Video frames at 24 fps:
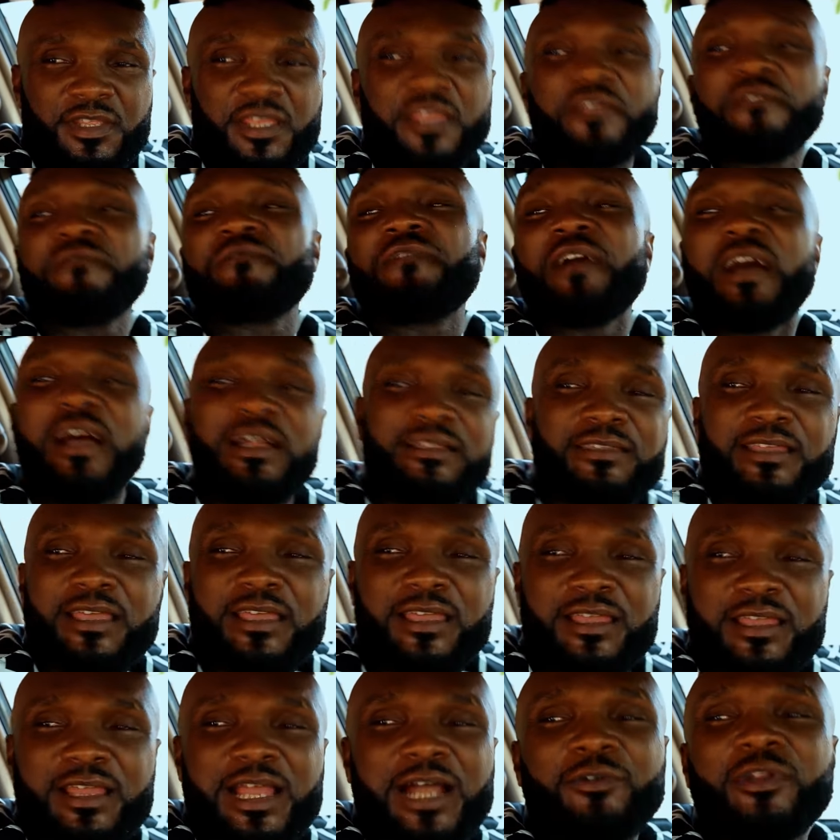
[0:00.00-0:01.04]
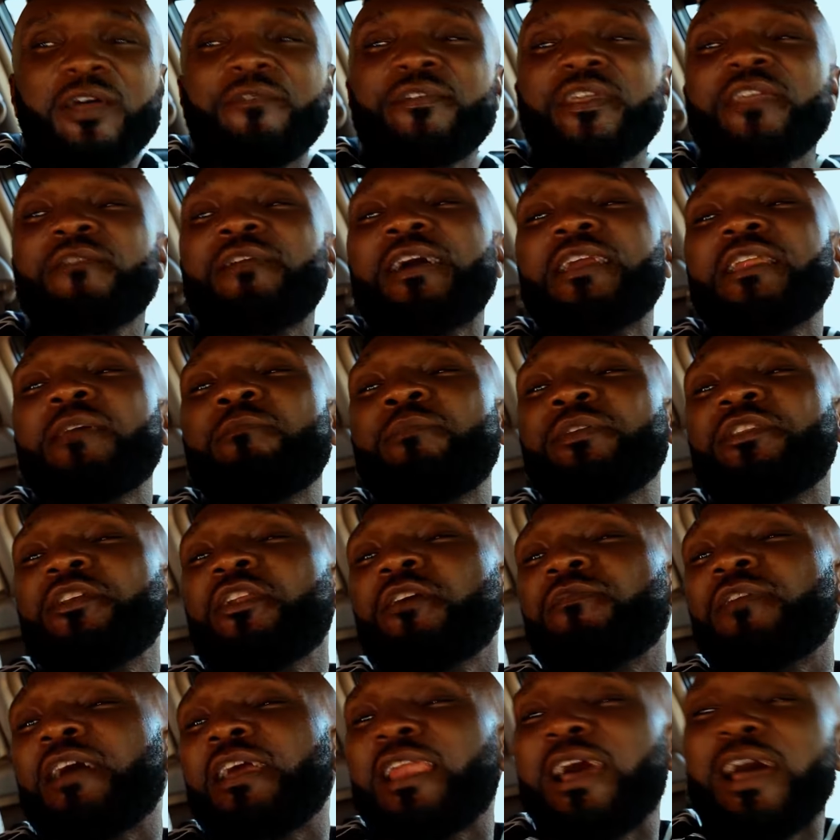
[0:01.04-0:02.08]
In fact, I would have given her the beating
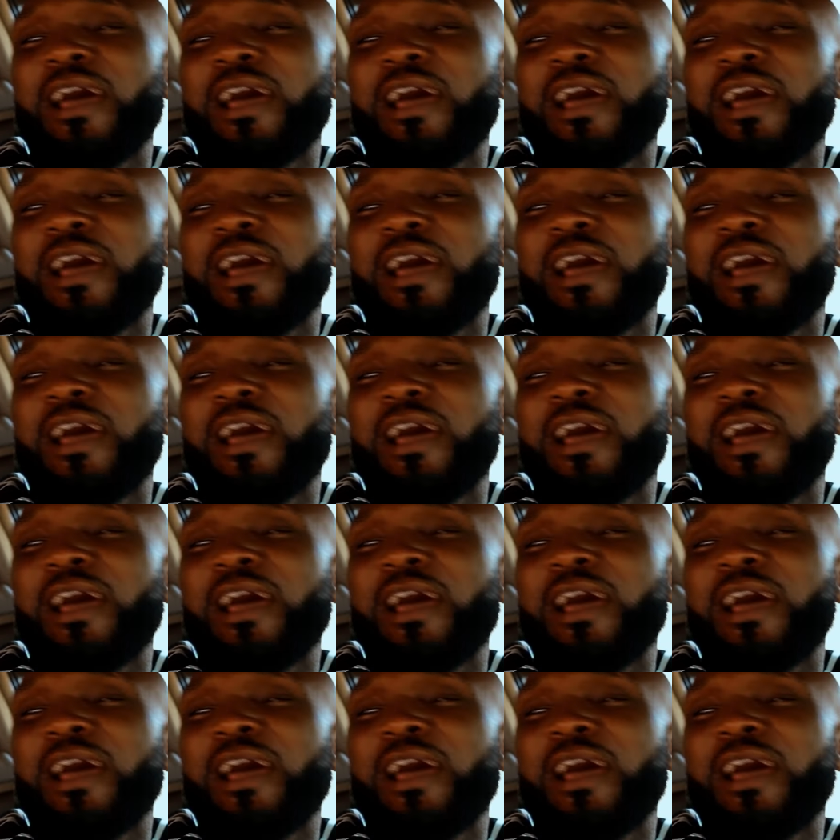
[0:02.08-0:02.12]
of her